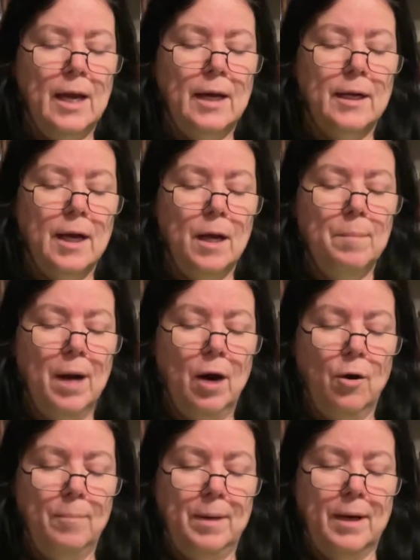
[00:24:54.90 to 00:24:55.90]
Gum
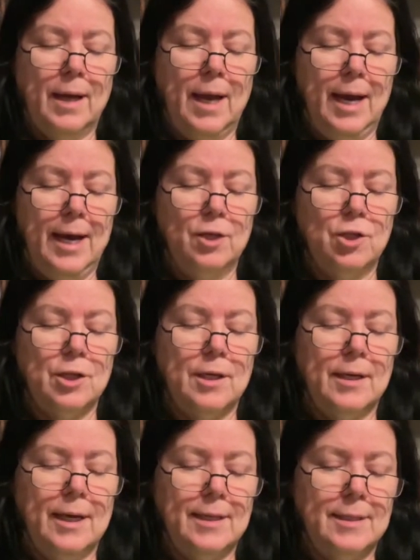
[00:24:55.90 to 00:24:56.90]
Arabic, H.
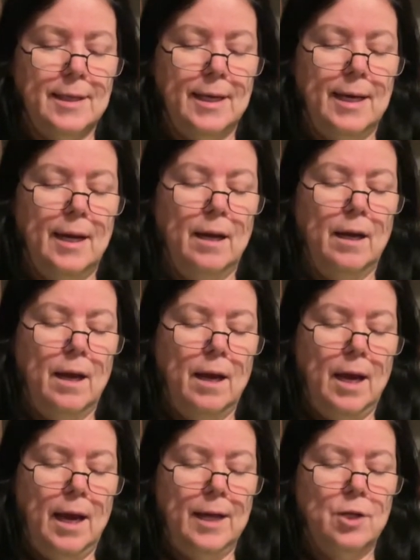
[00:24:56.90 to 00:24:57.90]
Cassia,
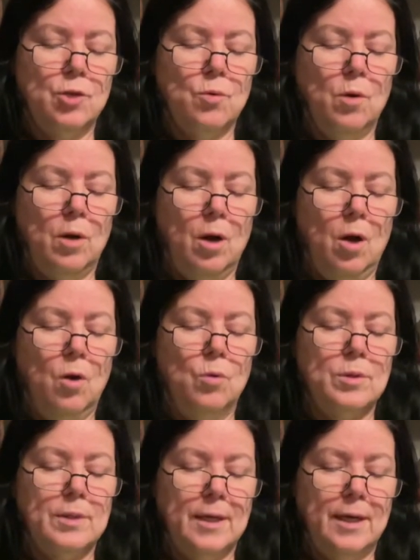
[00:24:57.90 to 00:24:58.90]
H or O.
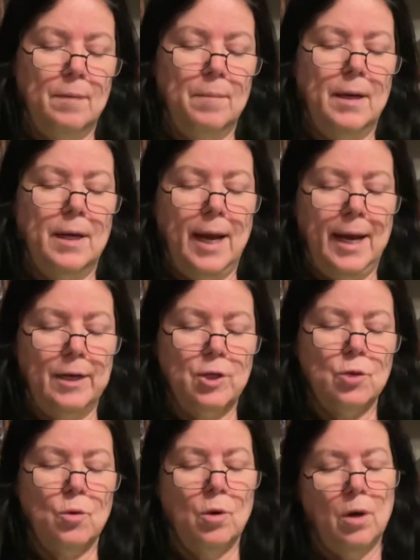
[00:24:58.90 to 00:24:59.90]
Cinnamon, H
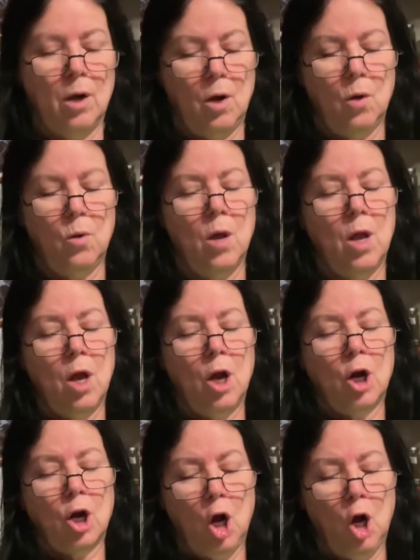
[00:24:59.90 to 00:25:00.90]
or O.
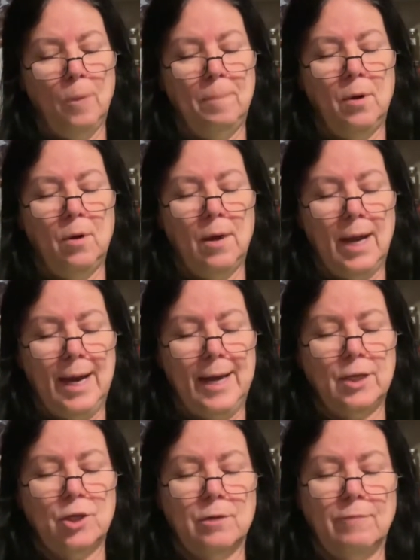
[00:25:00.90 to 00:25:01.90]
Copal,
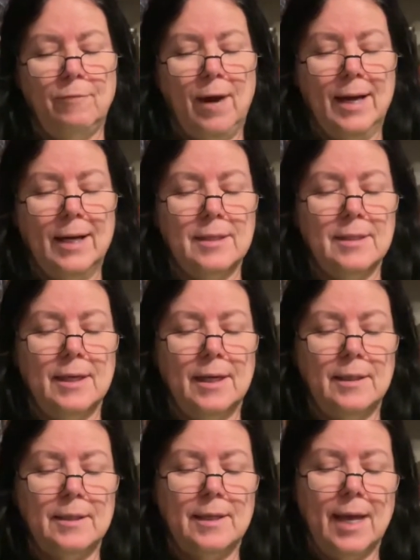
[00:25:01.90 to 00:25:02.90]
H.
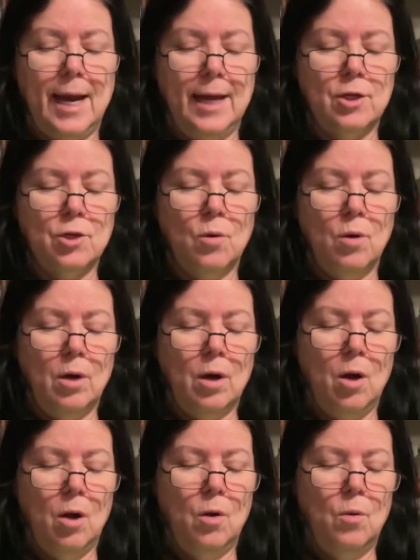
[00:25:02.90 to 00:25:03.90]
Frankincense, H or
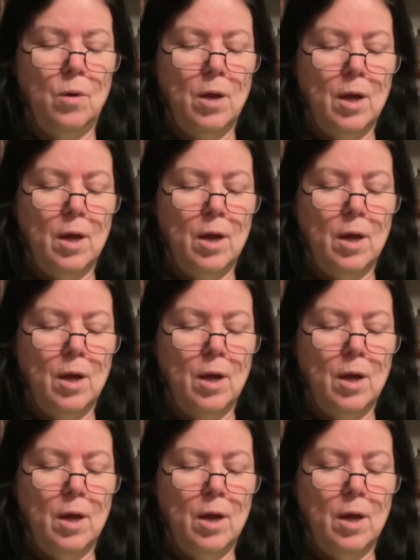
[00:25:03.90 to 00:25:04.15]
O.